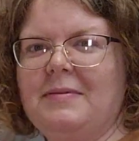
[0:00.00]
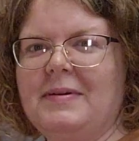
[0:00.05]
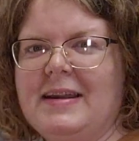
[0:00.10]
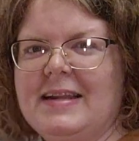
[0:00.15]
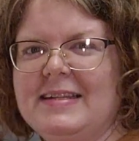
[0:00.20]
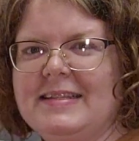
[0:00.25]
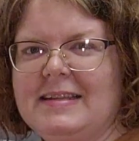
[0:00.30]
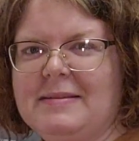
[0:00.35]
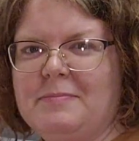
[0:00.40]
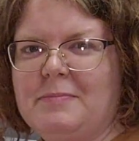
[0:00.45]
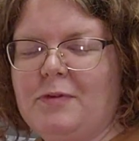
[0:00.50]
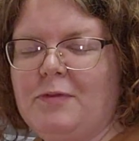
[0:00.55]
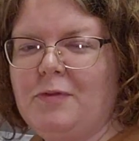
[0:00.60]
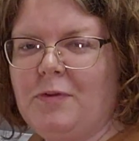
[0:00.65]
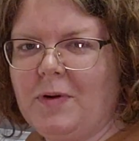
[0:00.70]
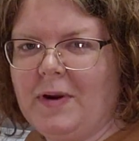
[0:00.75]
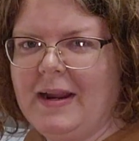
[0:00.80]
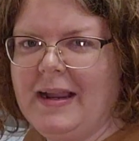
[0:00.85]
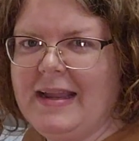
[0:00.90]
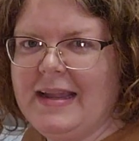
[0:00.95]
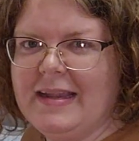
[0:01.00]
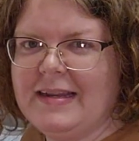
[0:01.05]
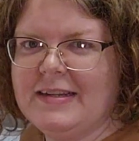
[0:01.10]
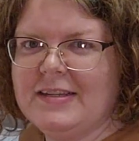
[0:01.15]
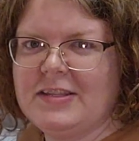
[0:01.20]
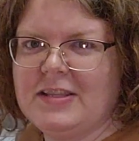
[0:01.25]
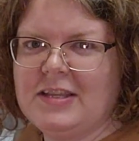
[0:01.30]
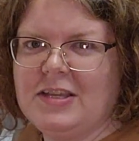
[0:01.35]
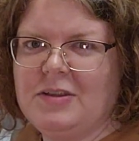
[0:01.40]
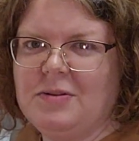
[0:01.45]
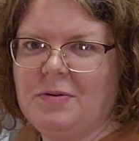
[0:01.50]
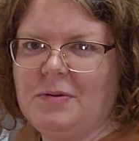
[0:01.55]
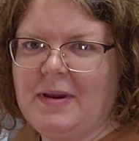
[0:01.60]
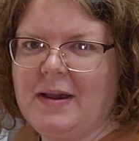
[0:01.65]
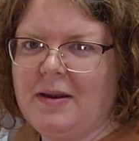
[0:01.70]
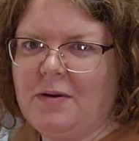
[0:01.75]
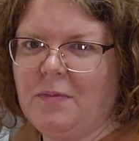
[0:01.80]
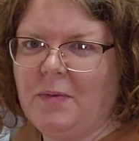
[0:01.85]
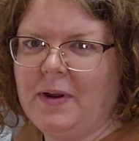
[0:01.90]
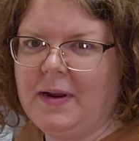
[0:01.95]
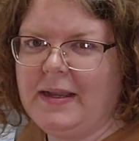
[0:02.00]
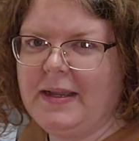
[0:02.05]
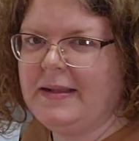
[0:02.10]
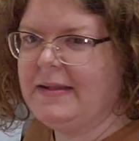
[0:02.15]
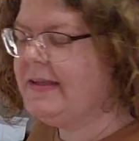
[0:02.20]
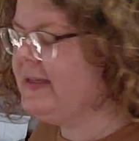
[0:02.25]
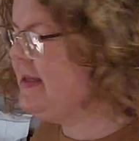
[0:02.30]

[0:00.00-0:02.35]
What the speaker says: what I did beforehand so that you know how to work it.